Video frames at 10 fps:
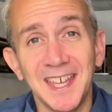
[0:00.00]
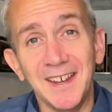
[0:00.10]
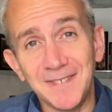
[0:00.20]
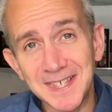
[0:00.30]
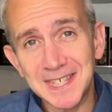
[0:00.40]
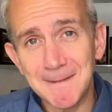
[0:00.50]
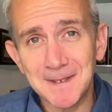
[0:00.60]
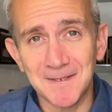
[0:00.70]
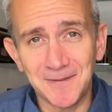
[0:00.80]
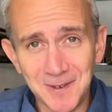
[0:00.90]
If this seems
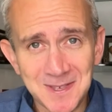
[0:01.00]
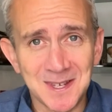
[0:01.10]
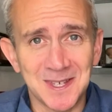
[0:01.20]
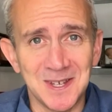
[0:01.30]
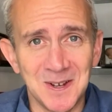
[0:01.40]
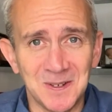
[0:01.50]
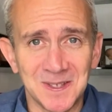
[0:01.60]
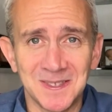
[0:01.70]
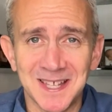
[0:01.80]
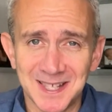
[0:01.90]
confusing to you,
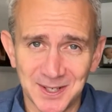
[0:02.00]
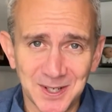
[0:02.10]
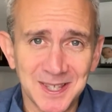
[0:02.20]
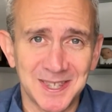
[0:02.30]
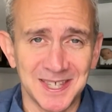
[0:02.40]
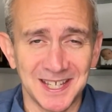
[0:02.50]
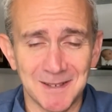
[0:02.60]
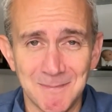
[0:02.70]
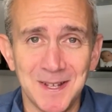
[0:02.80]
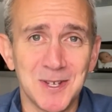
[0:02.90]
then that's a good thing.
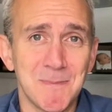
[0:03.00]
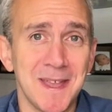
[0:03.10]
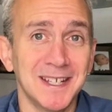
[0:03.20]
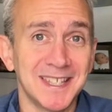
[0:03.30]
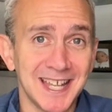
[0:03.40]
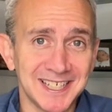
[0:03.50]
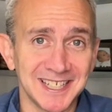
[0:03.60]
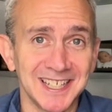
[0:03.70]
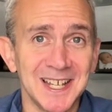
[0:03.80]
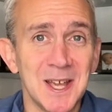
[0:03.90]
It means you're paying
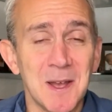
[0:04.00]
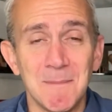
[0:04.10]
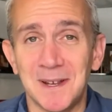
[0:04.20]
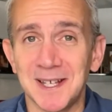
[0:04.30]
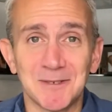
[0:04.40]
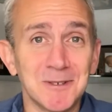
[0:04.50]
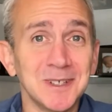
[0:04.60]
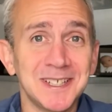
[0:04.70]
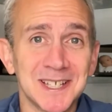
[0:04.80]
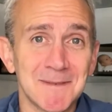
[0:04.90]
attention, because it
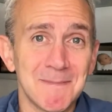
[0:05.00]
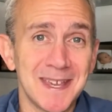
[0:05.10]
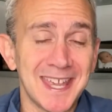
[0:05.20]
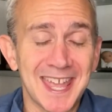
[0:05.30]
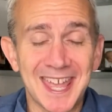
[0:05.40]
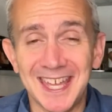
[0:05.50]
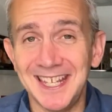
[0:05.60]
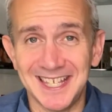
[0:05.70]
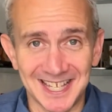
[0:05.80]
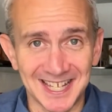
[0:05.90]
really doesn't make
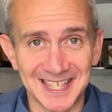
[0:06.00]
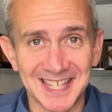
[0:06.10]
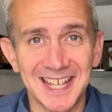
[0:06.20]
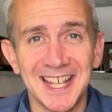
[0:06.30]
any sense.